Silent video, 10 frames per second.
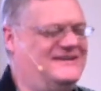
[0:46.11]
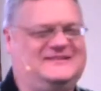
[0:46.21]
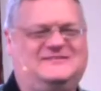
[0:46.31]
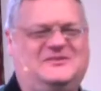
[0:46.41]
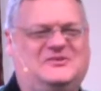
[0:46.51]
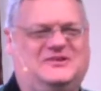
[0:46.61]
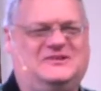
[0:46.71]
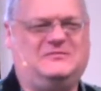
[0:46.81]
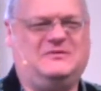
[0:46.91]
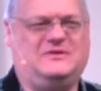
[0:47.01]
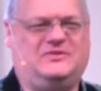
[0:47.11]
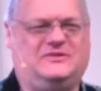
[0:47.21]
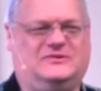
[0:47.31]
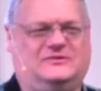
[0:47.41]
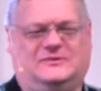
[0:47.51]
So good to be with
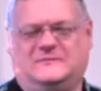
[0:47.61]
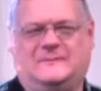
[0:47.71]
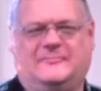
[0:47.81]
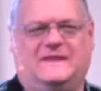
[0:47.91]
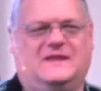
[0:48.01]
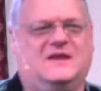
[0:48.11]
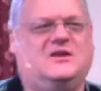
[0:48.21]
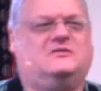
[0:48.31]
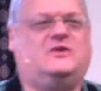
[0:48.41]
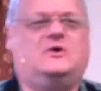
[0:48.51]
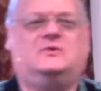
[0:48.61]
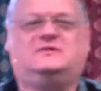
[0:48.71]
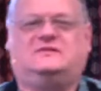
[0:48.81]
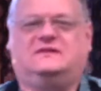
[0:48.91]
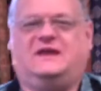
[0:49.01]
you. So
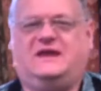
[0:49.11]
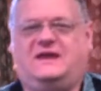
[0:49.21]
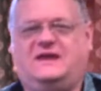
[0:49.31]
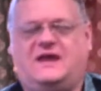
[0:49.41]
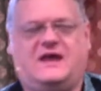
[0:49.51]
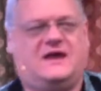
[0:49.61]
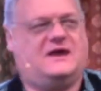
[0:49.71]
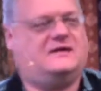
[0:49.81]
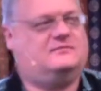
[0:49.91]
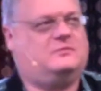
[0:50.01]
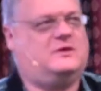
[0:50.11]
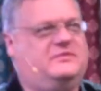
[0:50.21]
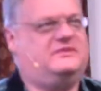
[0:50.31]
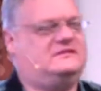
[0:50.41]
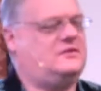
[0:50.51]
today,
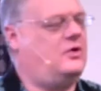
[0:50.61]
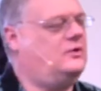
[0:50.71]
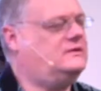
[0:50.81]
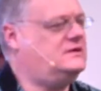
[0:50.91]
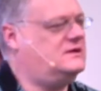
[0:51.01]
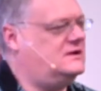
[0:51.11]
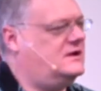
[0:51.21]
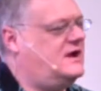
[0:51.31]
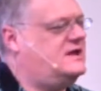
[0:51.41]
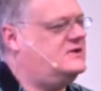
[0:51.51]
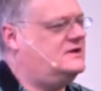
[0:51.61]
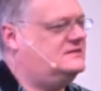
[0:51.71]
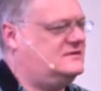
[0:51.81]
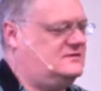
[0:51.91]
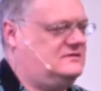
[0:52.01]
this whole year here at
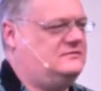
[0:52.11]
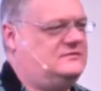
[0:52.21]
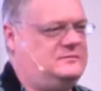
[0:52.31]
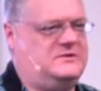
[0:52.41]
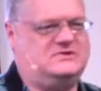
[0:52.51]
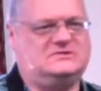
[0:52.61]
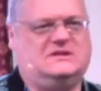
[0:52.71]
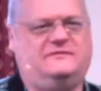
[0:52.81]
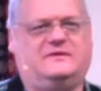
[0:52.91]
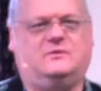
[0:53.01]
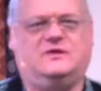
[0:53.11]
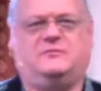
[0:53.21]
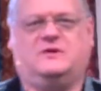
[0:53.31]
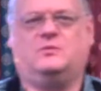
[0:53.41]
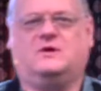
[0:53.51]
Centers for Spiritual Living, we've
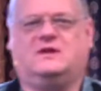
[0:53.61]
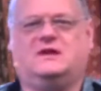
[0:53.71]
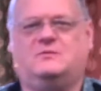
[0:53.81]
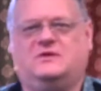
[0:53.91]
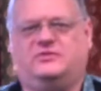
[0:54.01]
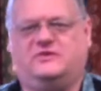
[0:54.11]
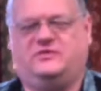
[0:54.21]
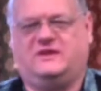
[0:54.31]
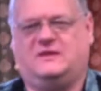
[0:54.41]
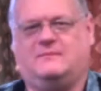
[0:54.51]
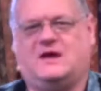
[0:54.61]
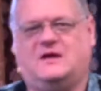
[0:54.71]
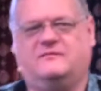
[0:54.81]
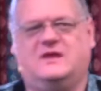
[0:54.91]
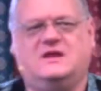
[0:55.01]
been working with the theme
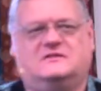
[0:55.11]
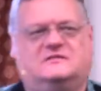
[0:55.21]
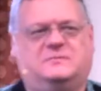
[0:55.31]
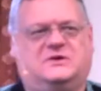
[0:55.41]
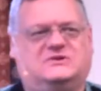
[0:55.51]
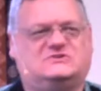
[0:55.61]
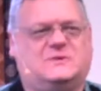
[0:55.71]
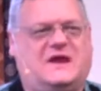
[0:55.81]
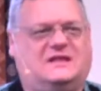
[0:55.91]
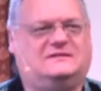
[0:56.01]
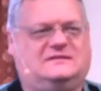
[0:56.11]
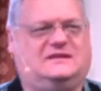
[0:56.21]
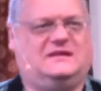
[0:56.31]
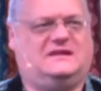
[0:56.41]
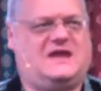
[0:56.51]
of
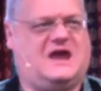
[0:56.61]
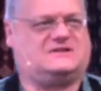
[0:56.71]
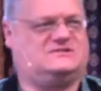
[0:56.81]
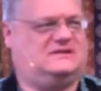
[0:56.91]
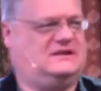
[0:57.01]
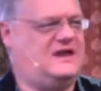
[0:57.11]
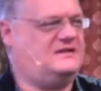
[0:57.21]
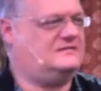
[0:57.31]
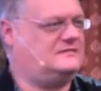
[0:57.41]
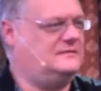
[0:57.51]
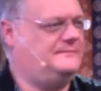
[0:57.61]
spirituality in action, yes?